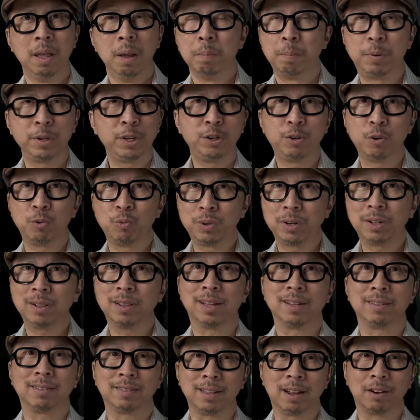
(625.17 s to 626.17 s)
But you don't
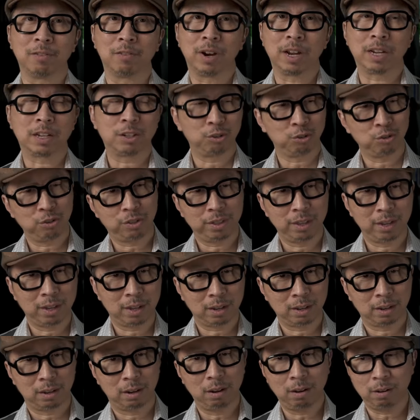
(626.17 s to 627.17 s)
realize that, right? Because you're
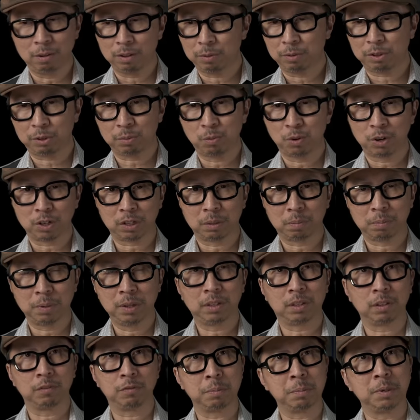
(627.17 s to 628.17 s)
thinking, oh, if it's more
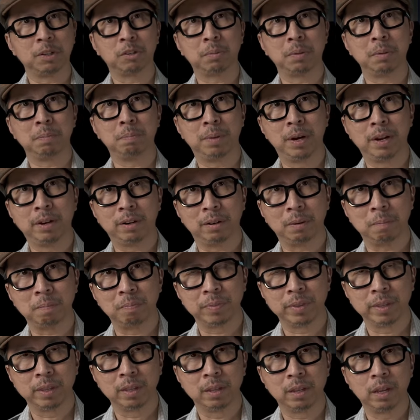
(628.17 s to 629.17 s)
expensive, it must be better.
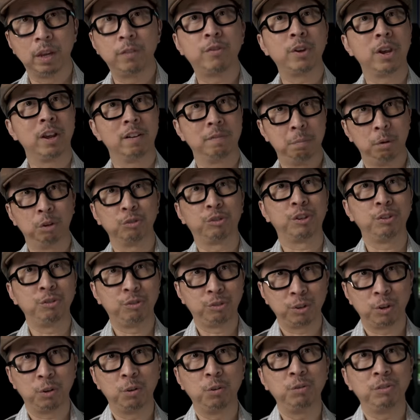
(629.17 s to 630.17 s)
If you have
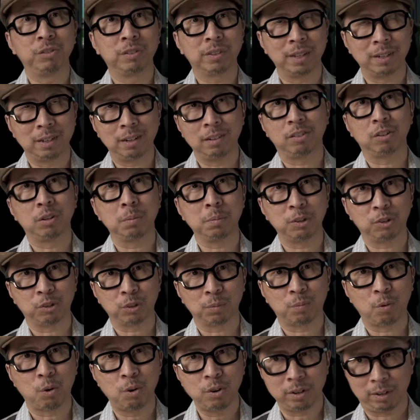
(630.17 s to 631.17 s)
multi-zones that needs to be
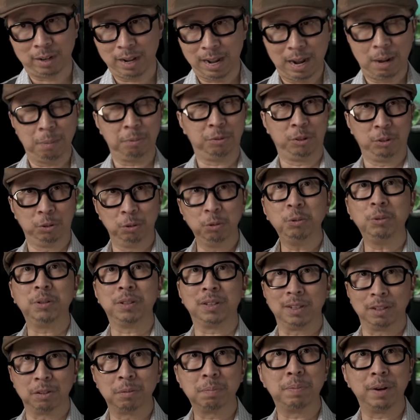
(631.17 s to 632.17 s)
supported,
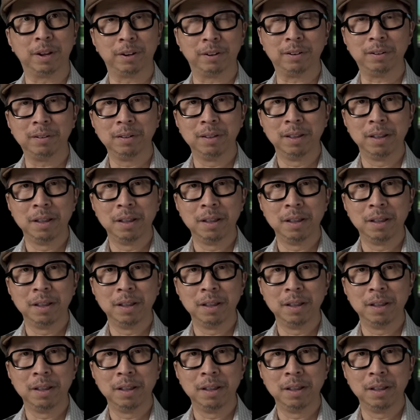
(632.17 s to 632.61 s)
absolutely, it's better.